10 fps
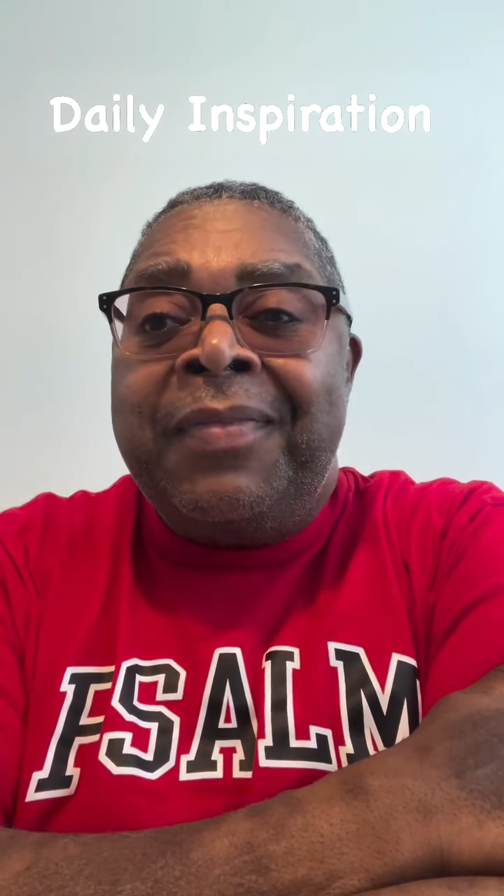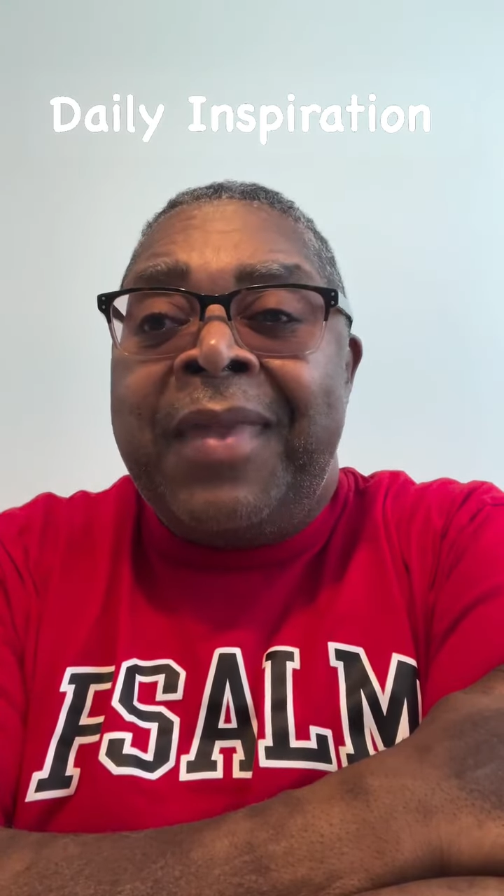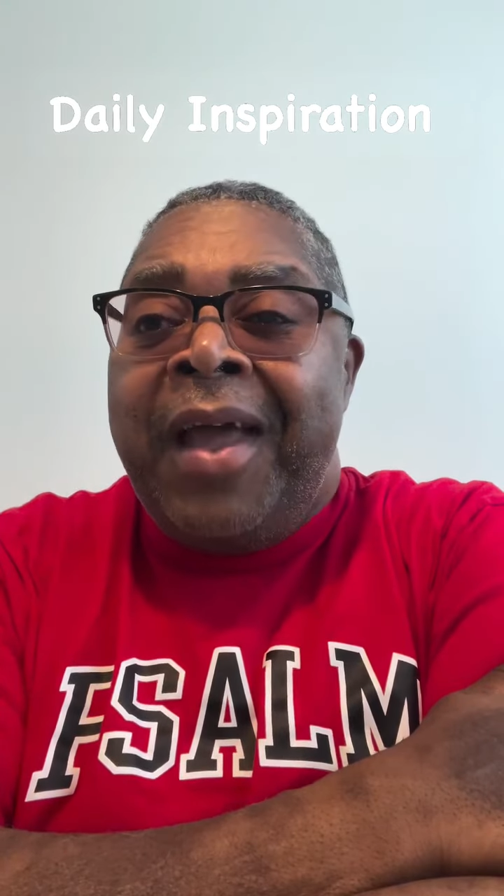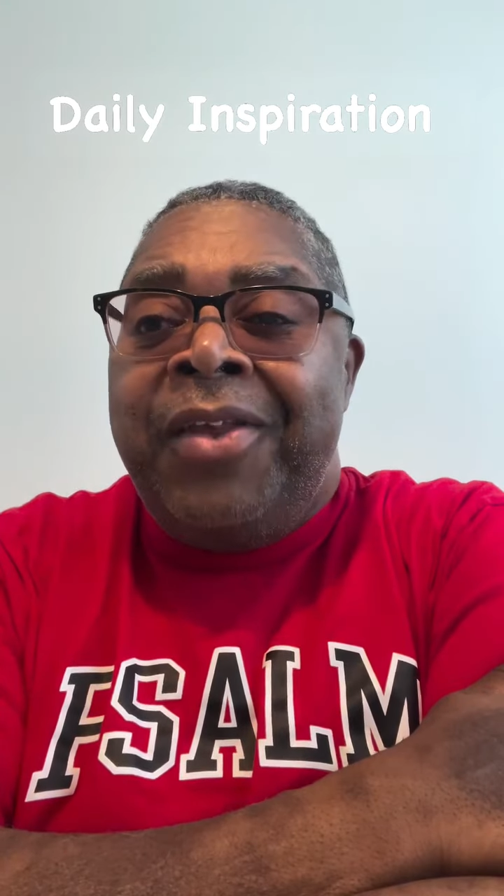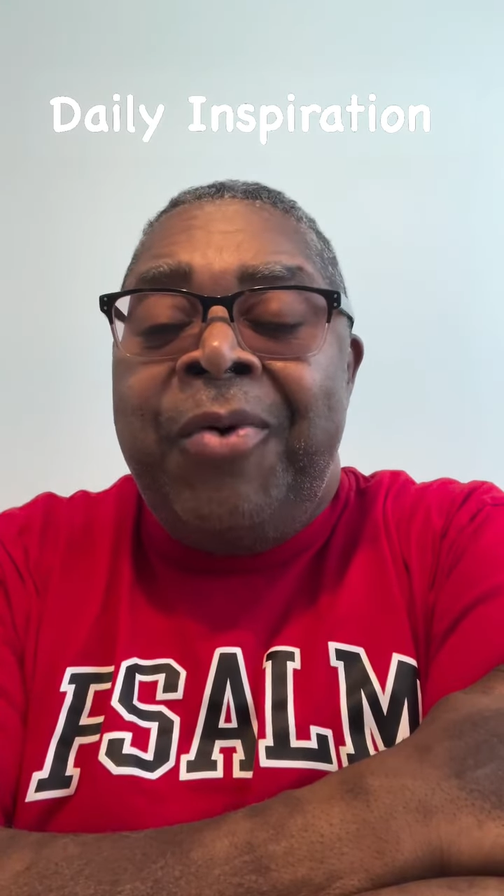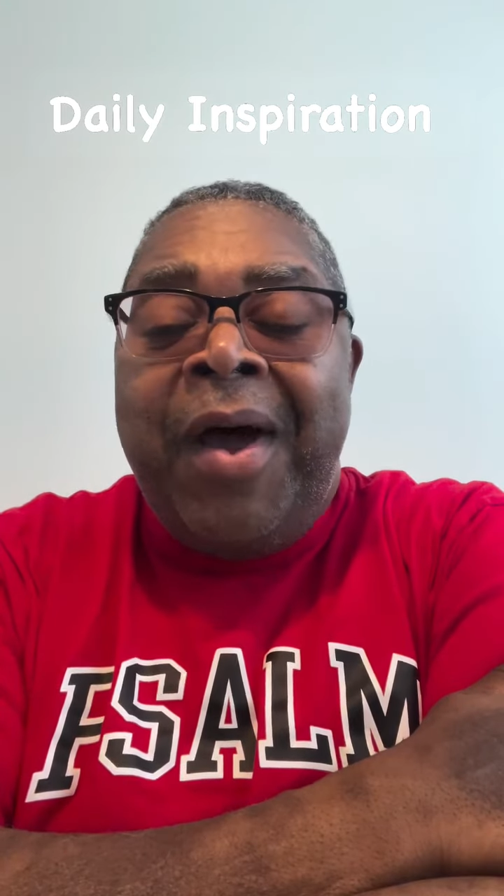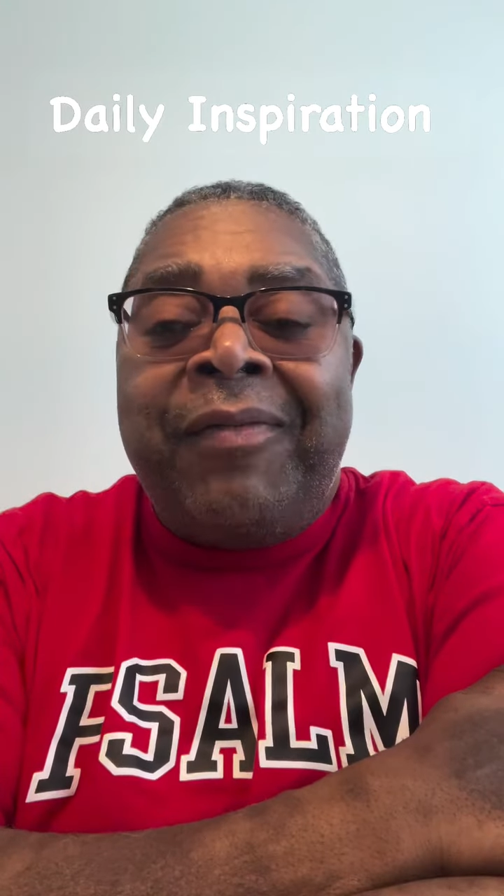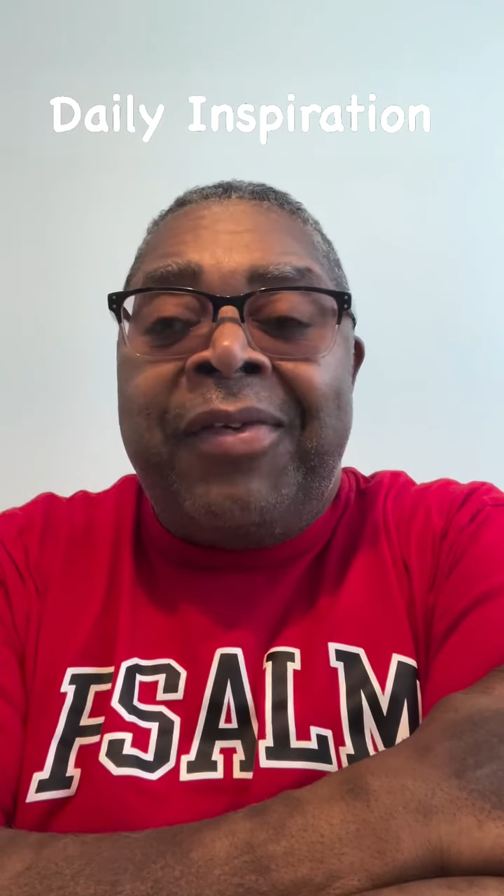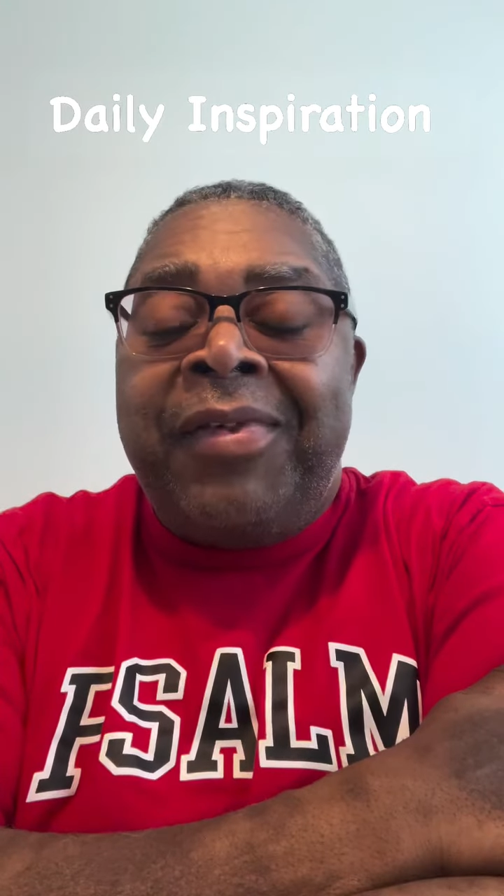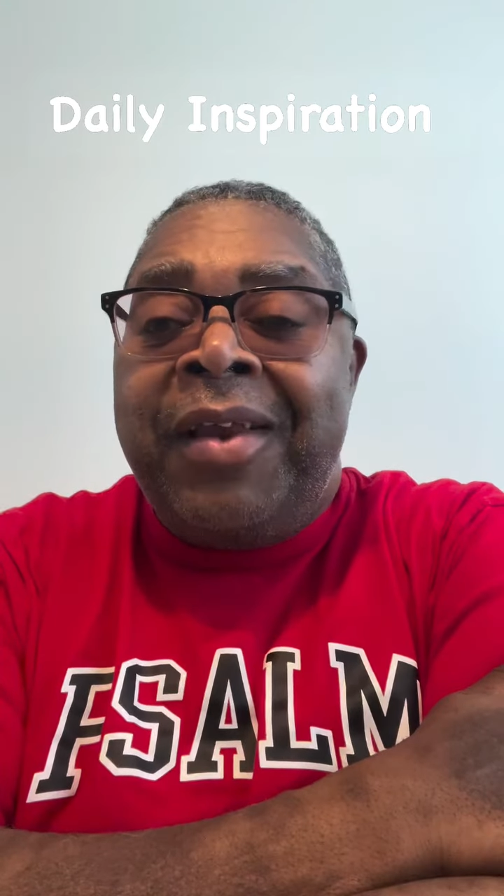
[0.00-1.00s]
and you have
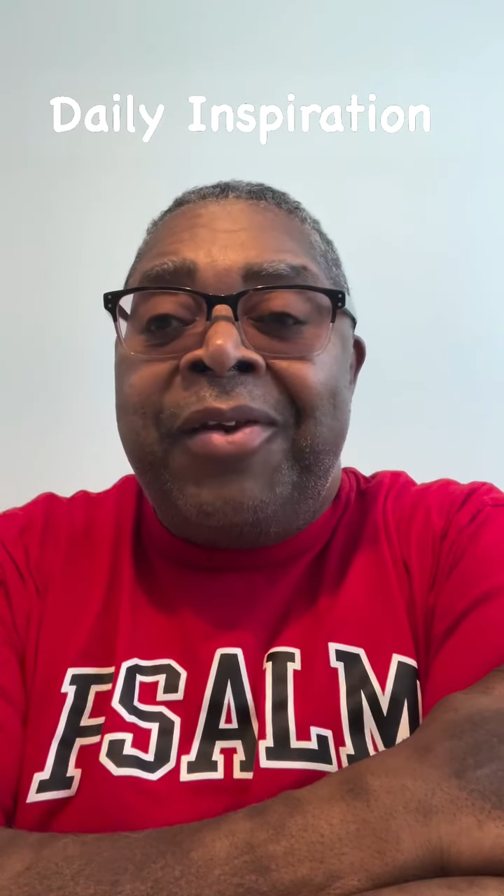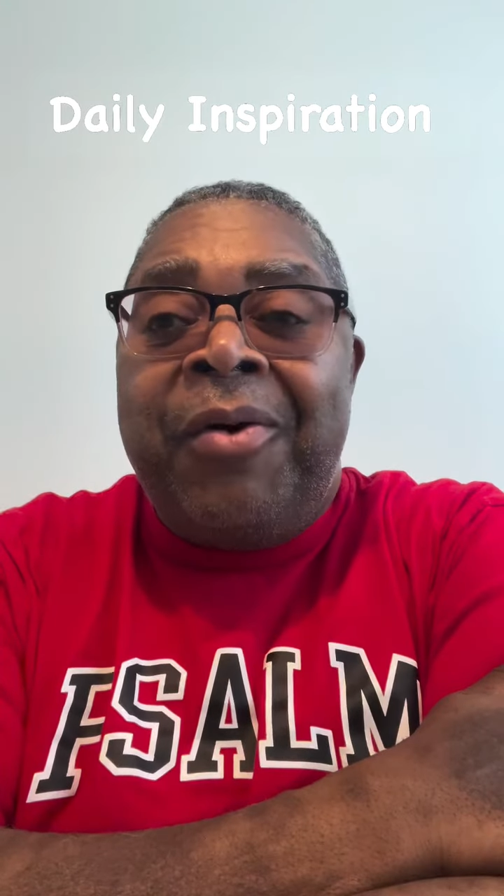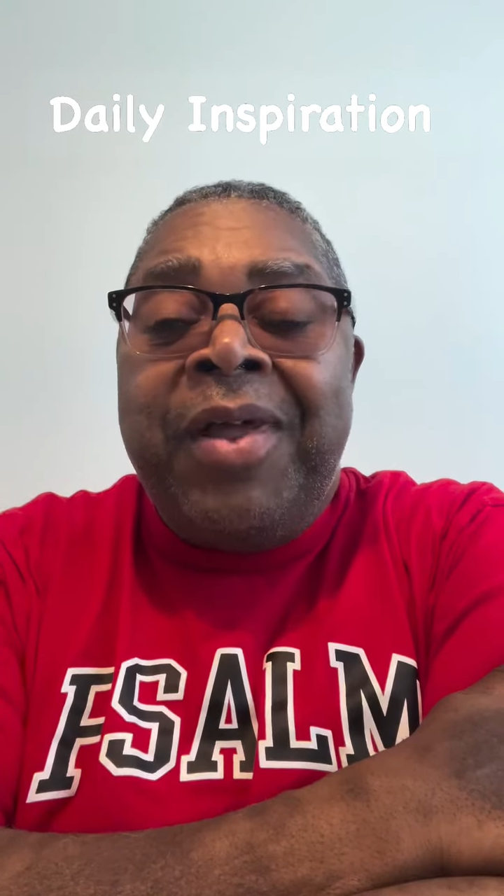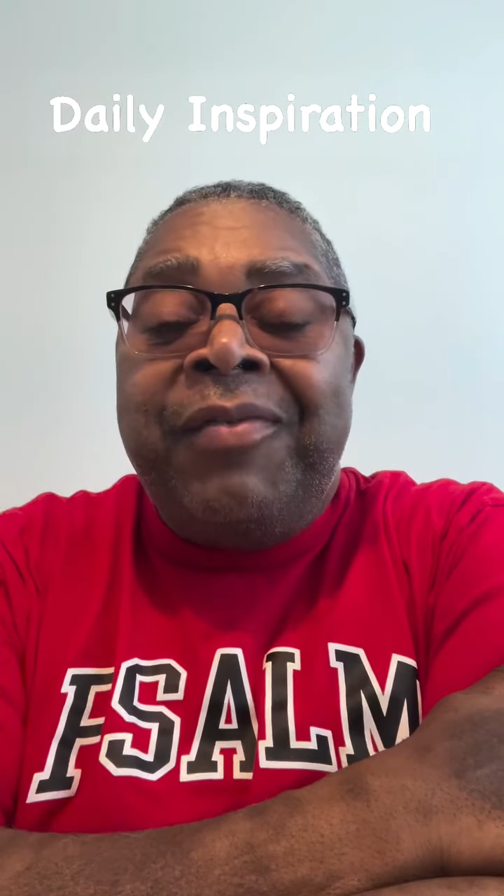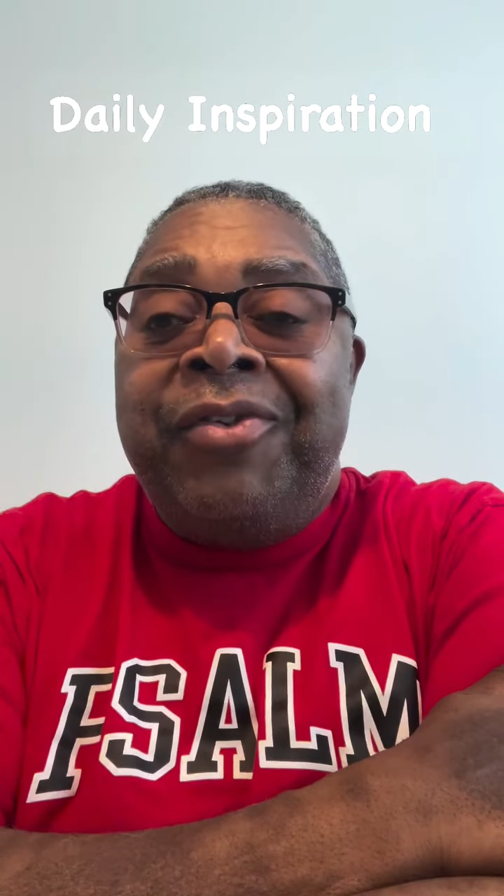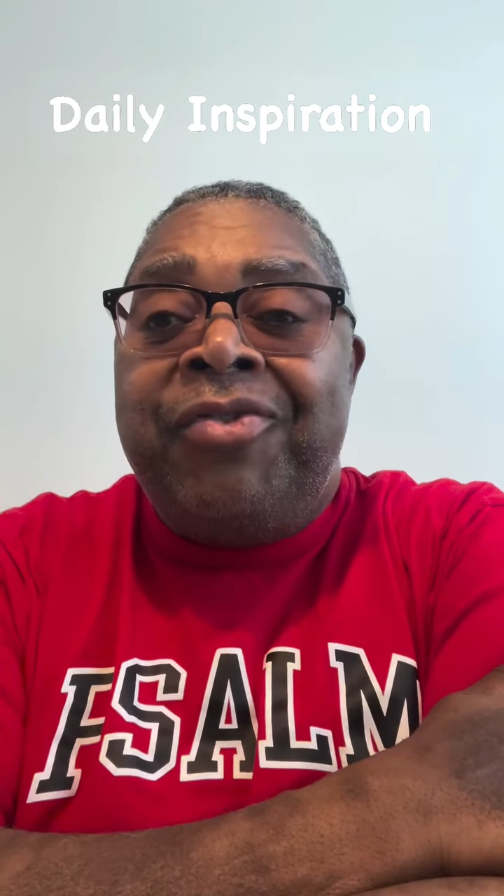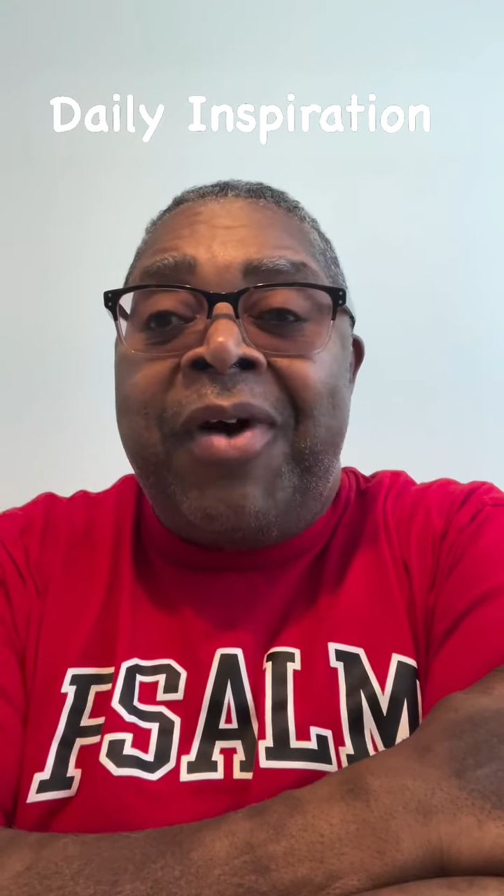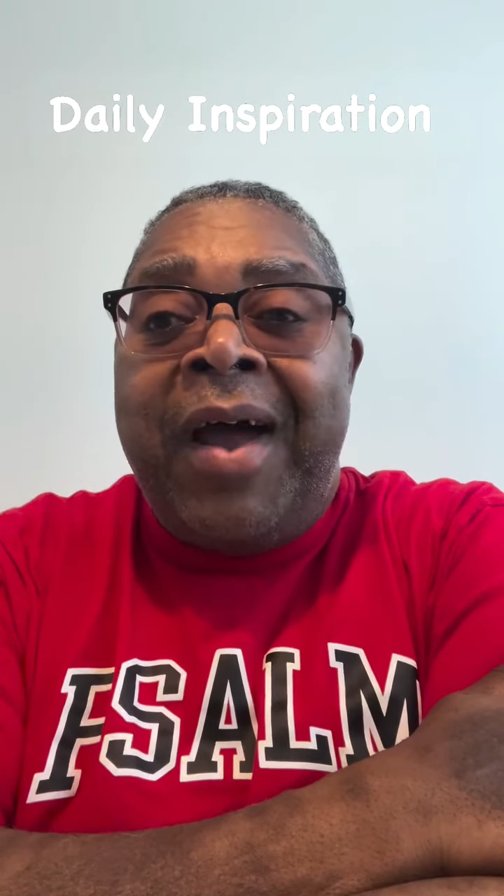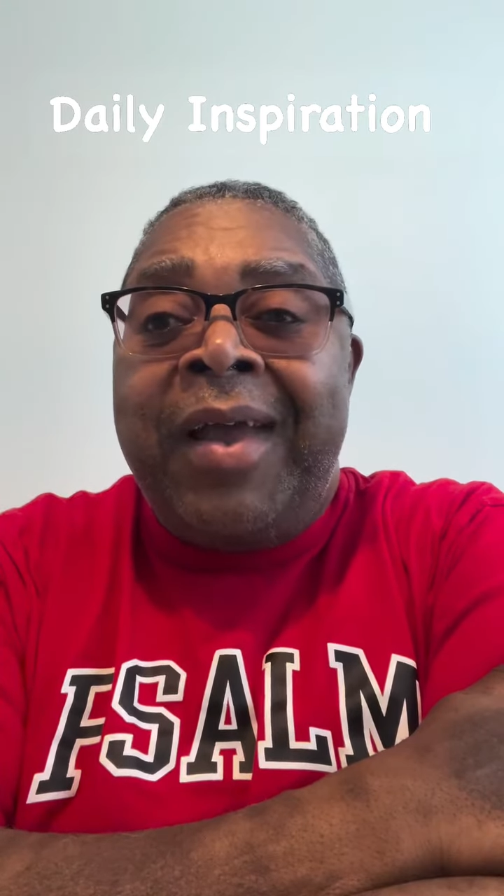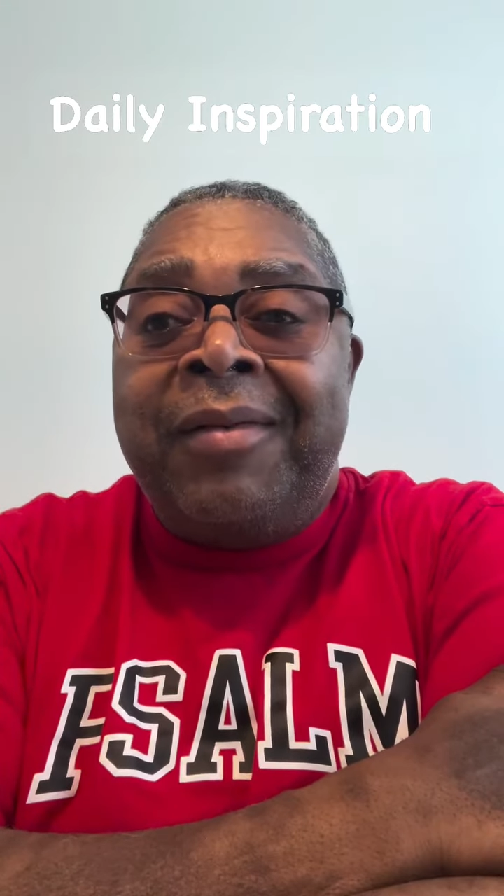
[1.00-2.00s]
to say don't even
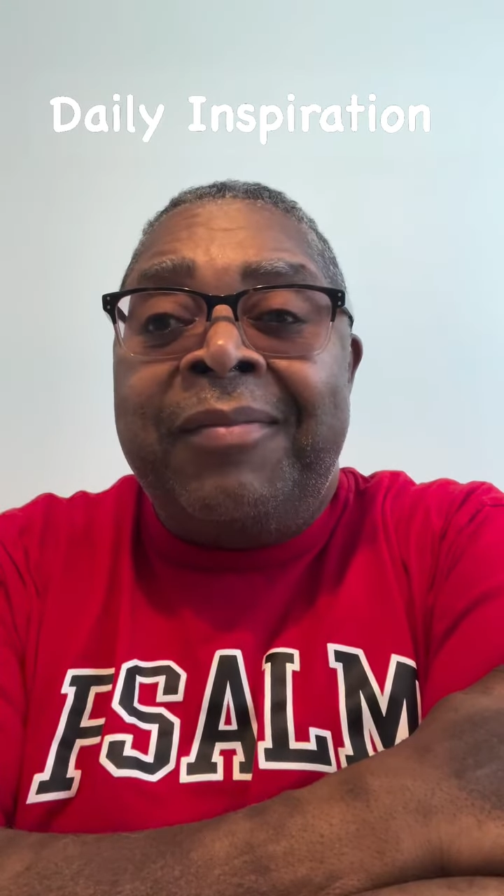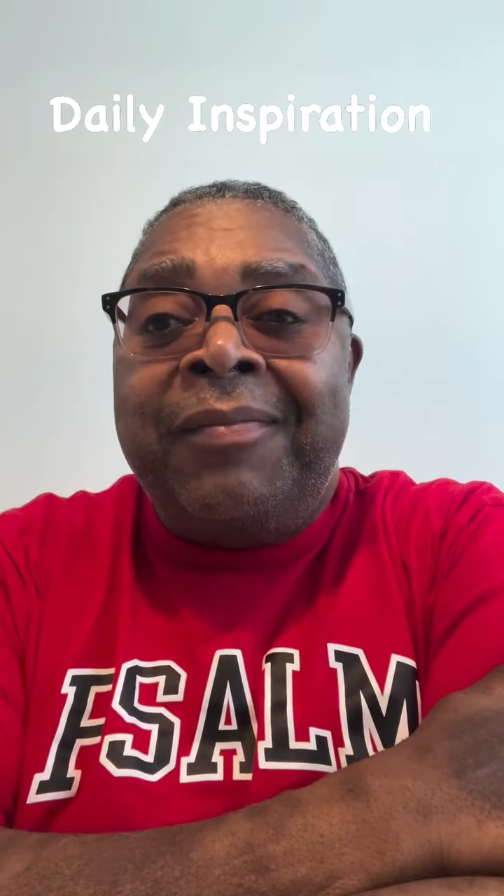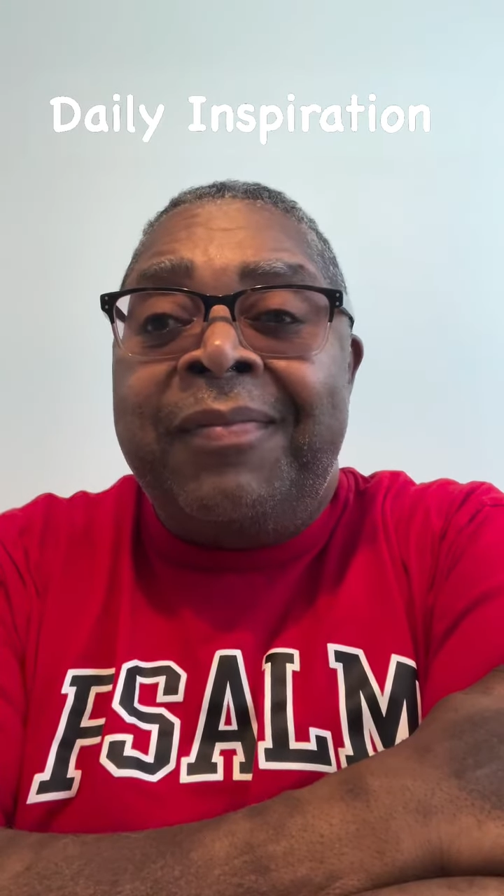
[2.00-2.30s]
try it